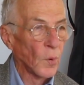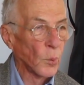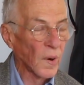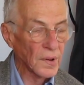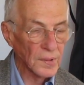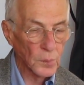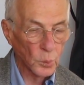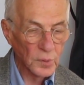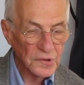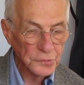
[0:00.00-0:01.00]
What
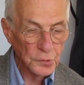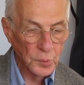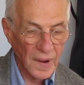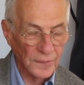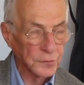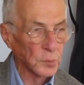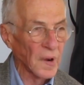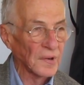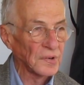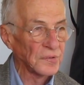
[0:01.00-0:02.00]
we do have to
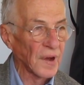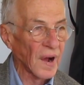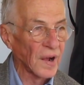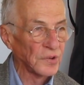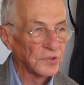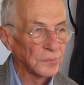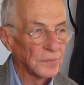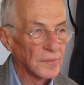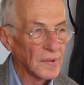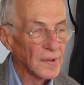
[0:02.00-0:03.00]
recognize
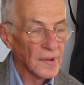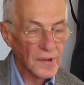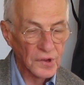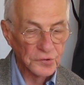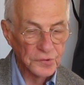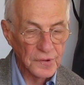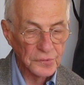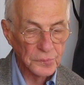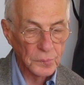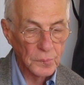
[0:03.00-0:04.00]
is that
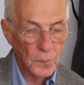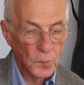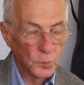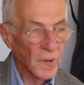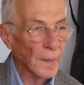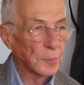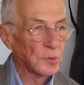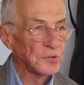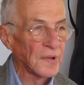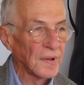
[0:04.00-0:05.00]

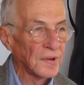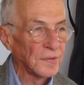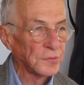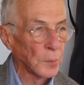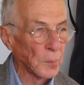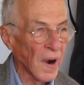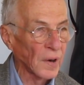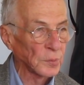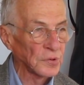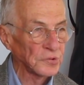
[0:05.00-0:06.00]
representative
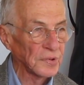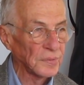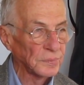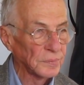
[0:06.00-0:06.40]
democracy